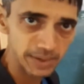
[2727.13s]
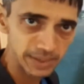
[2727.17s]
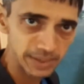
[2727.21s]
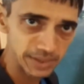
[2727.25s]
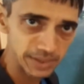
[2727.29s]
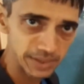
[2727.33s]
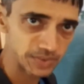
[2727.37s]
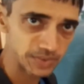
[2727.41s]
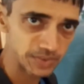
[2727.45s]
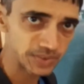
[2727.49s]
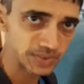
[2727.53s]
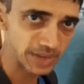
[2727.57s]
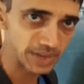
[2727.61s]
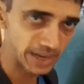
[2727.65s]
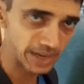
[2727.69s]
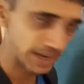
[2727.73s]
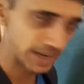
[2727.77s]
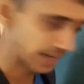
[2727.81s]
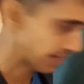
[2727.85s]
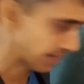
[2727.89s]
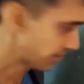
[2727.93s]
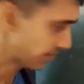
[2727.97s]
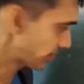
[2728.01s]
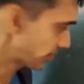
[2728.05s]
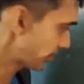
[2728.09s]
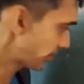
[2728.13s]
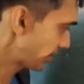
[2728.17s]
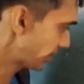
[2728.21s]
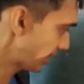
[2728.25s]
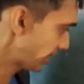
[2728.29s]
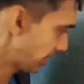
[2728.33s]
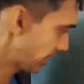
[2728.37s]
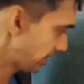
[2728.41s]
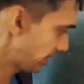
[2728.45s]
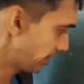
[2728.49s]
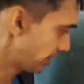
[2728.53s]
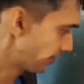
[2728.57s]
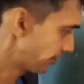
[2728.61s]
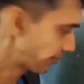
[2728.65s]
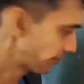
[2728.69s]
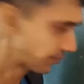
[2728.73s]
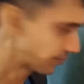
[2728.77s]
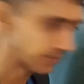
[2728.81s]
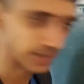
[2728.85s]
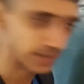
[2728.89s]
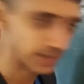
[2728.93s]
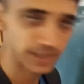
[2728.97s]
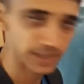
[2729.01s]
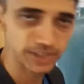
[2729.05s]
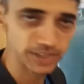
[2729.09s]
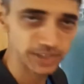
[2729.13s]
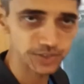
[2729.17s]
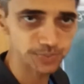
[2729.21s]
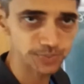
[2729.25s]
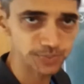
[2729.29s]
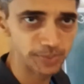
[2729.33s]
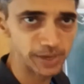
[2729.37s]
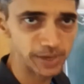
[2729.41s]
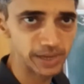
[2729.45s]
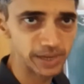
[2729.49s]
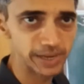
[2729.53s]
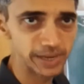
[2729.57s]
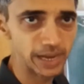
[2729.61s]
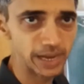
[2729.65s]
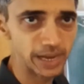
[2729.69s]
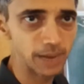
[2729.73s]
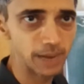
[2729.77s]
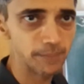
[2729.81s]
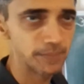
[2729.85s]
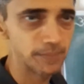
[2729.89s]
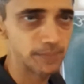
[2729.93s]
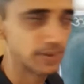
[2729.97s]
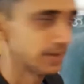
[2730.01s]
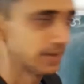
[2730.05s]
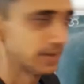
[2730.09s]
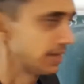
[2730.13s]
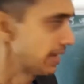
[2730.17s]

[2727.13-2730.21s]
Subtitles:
This current density in the first medium,